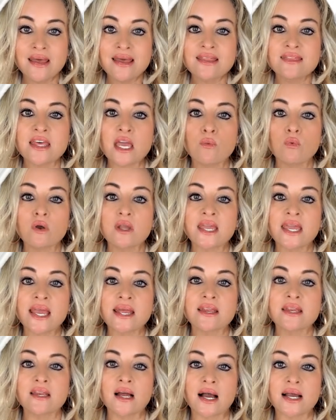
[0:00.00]
they were
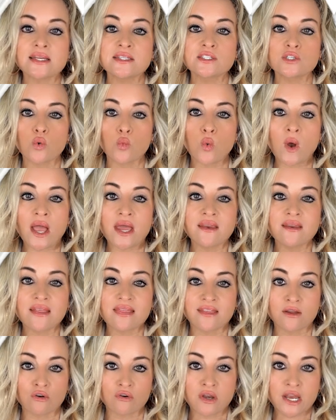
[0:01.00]
canonized when
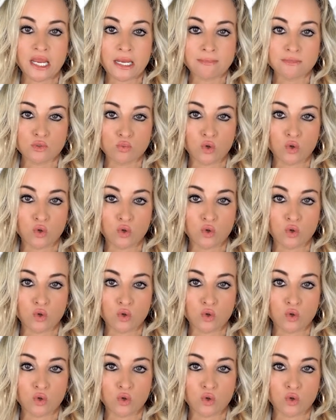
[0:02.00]
their names